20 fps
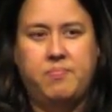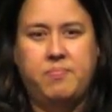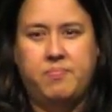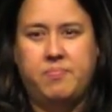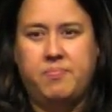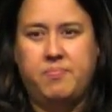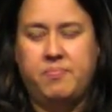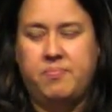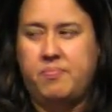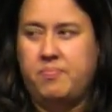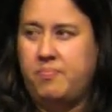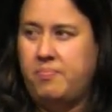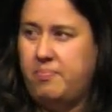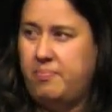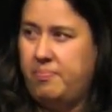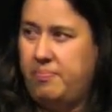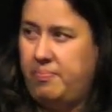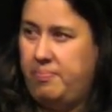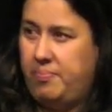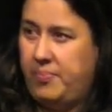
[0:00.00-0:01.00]
And they were like,
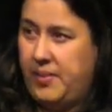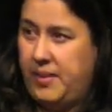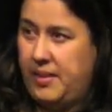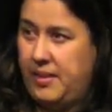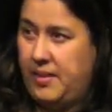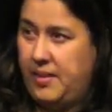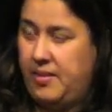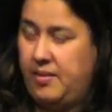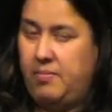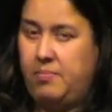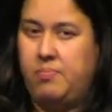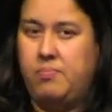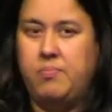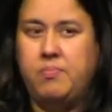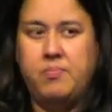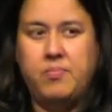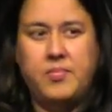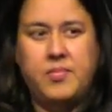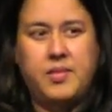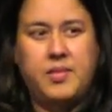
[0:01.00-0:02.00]
"Oh, he's there. He's
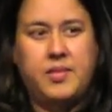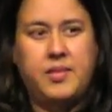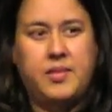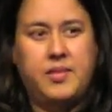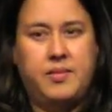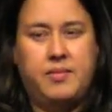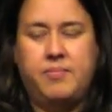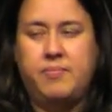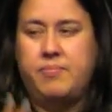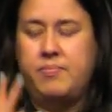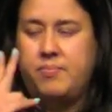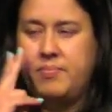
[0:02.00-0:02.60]
alive."